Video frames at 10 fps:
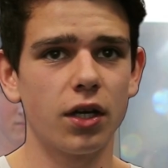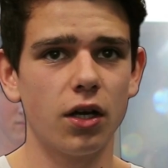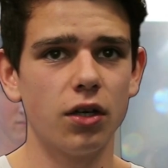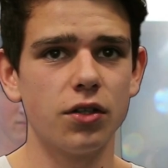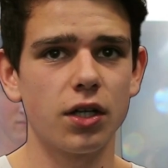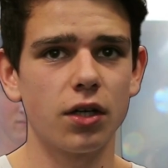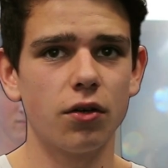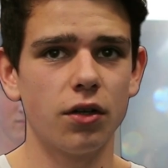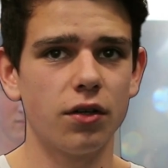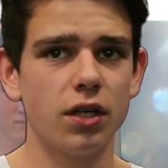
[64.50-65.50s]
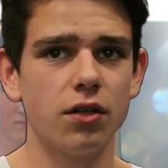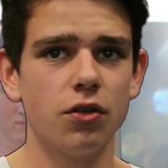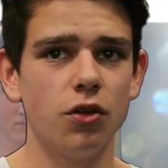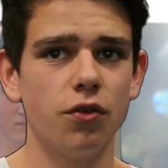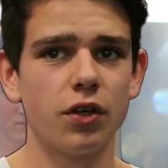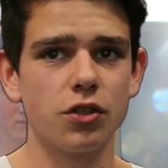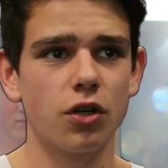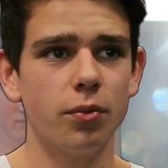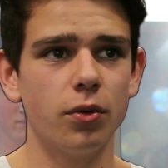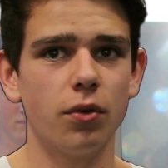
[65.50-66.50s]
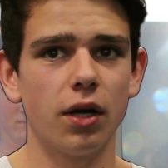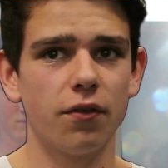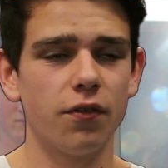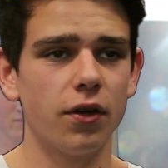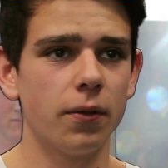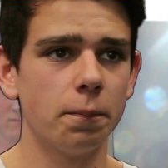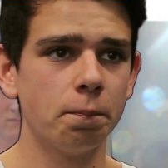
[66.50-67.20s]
and colours that connotated youth as trouble and fun.